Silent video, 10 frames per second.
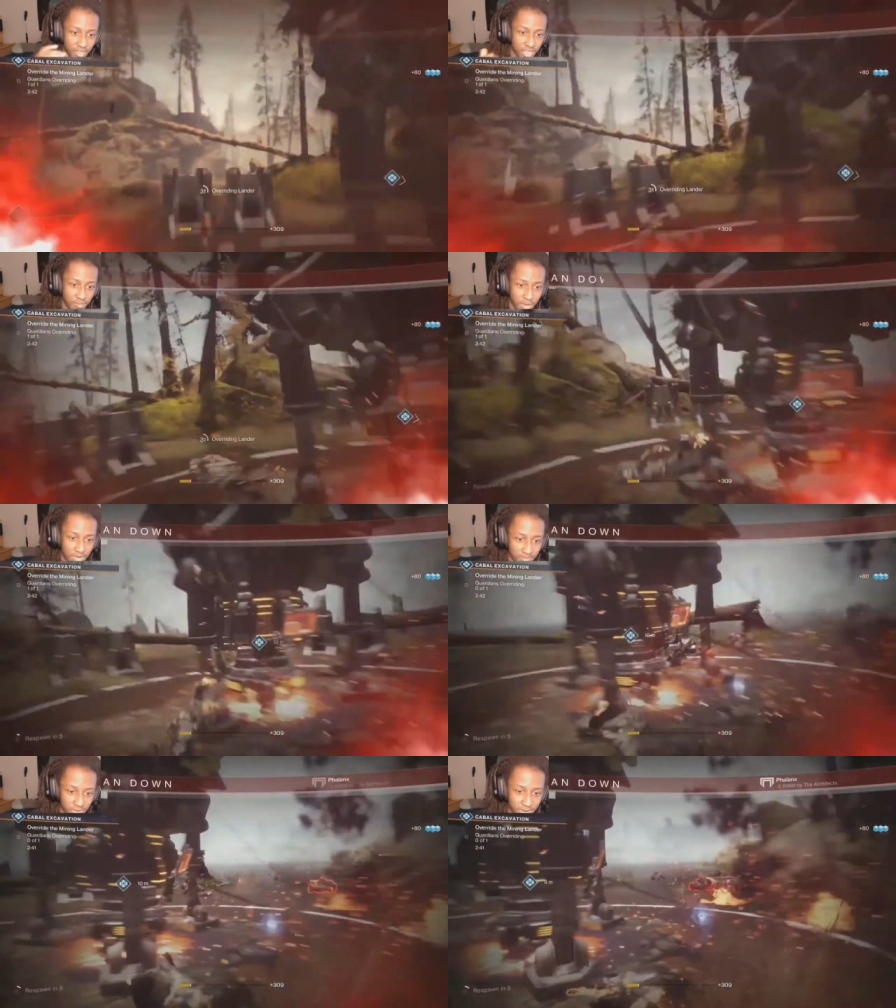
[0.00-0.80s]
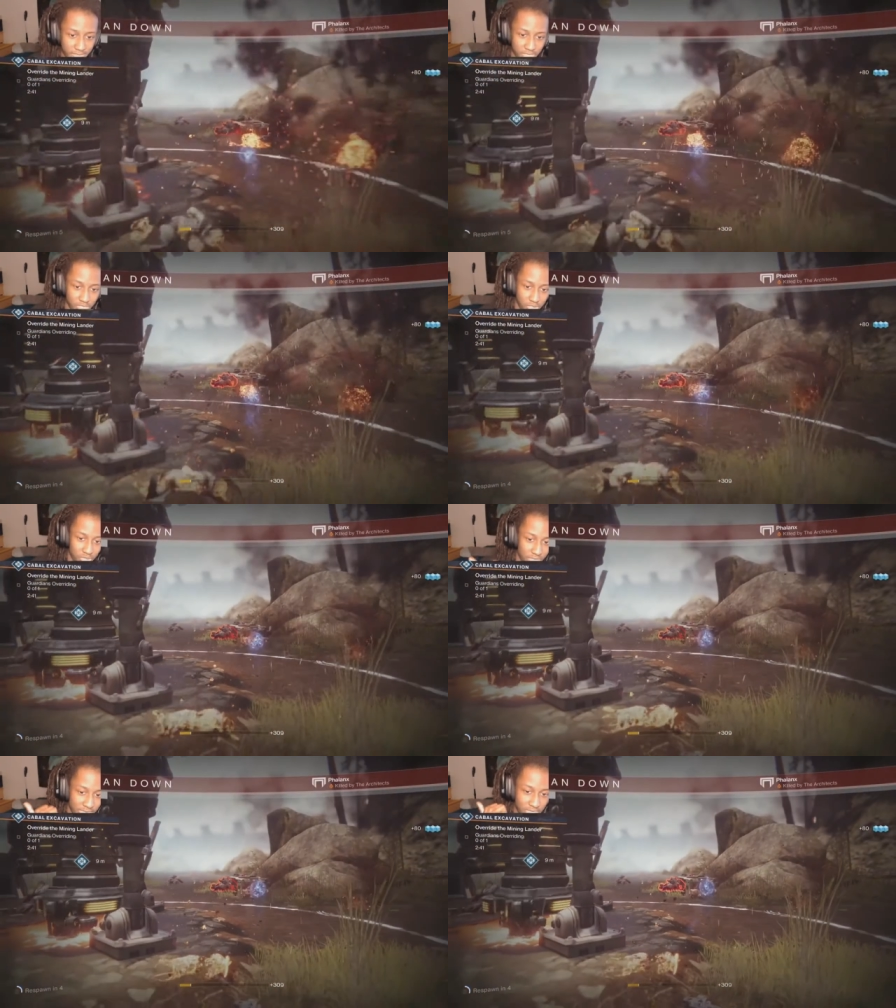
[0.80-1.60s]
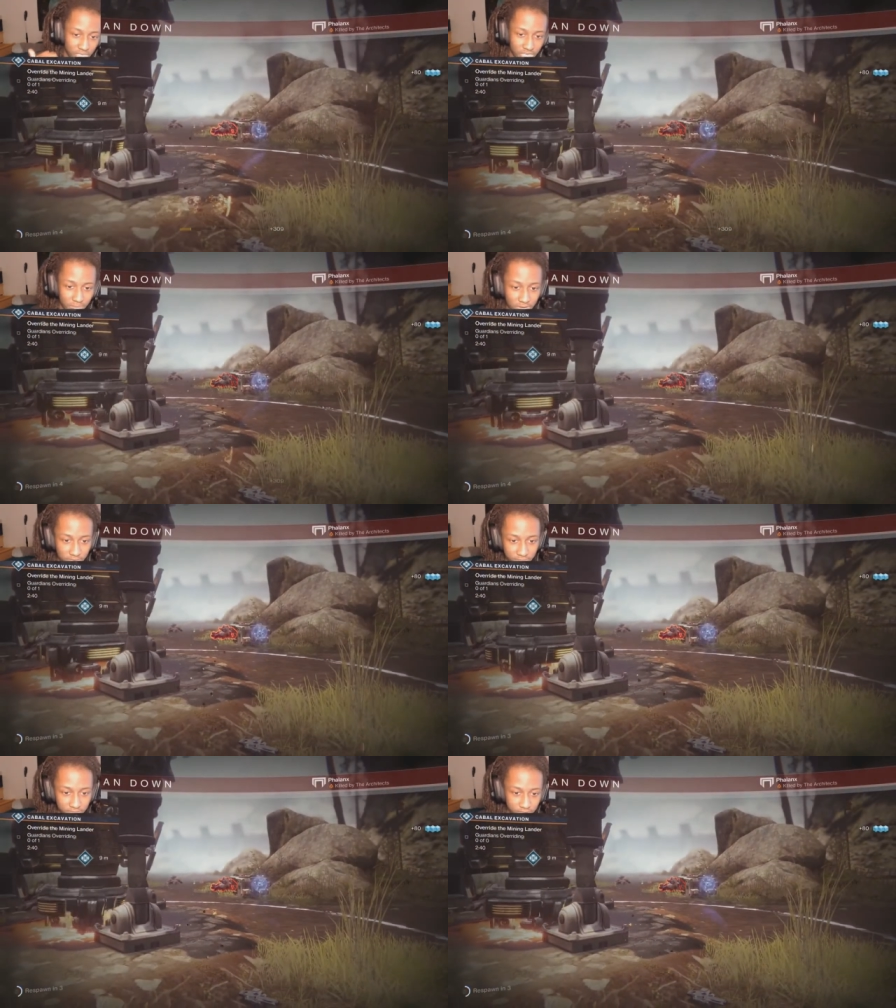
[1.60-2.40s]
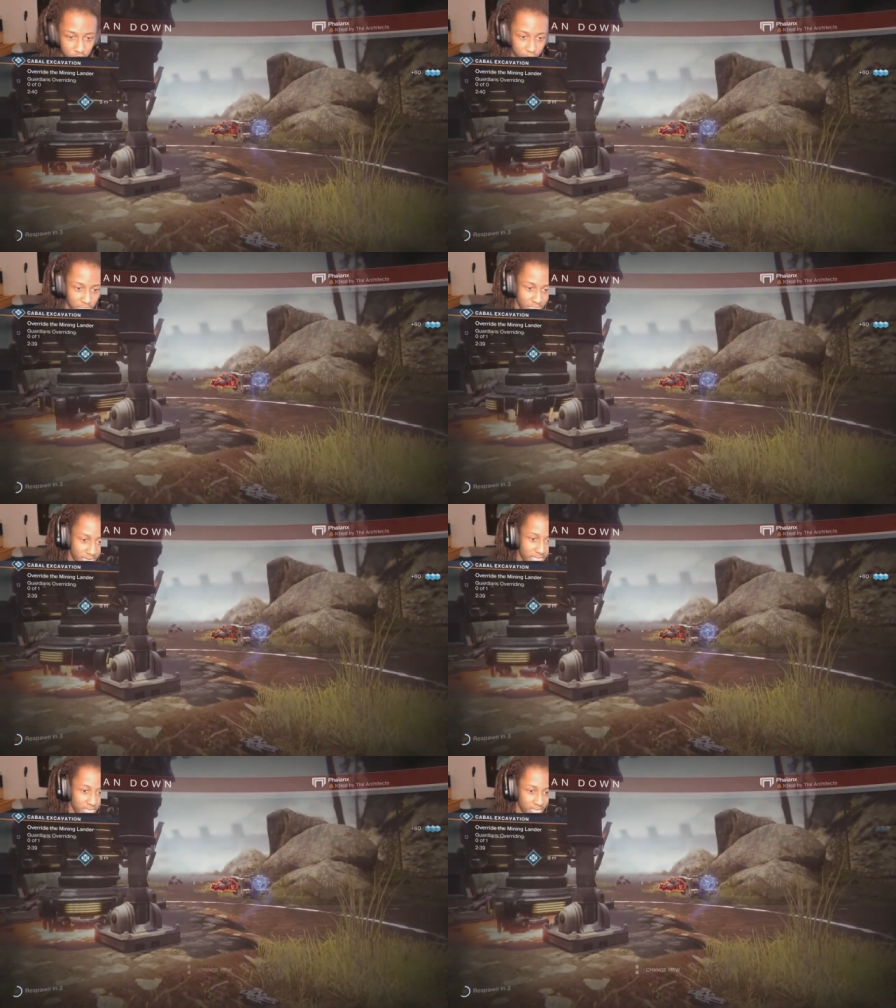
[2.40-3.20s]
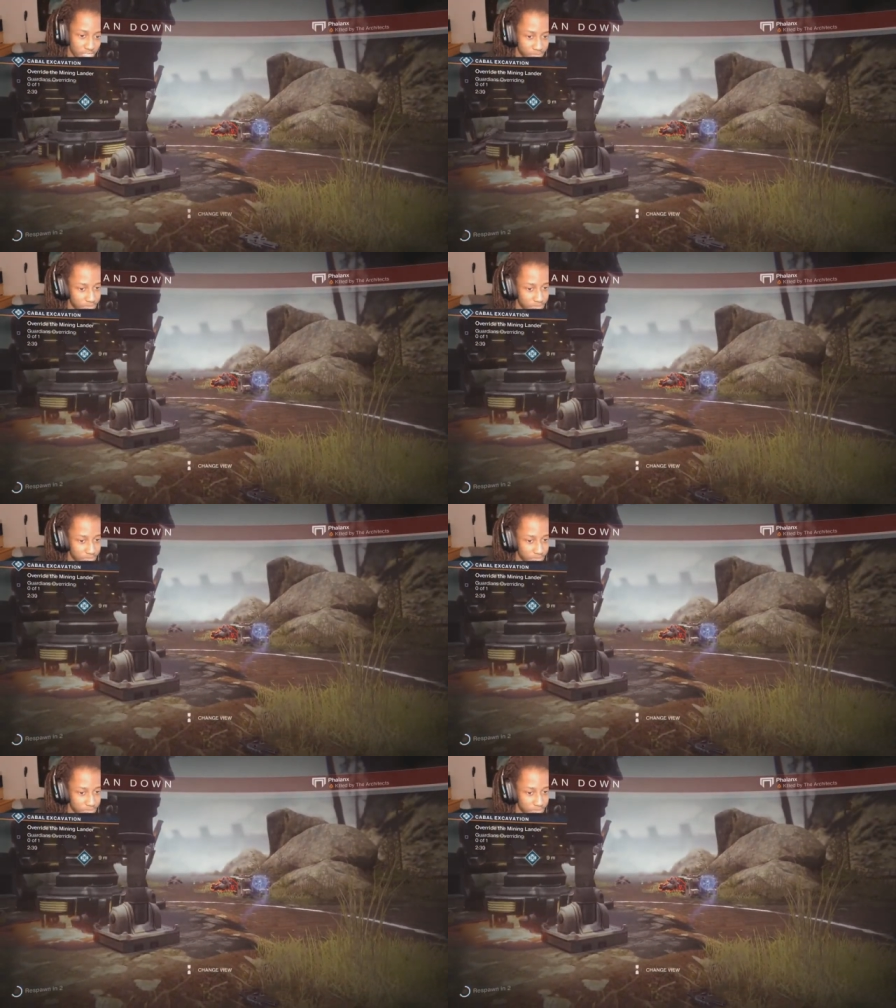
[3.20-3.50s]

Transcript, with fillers: a good amount of direction control and a good amount of speed in the air.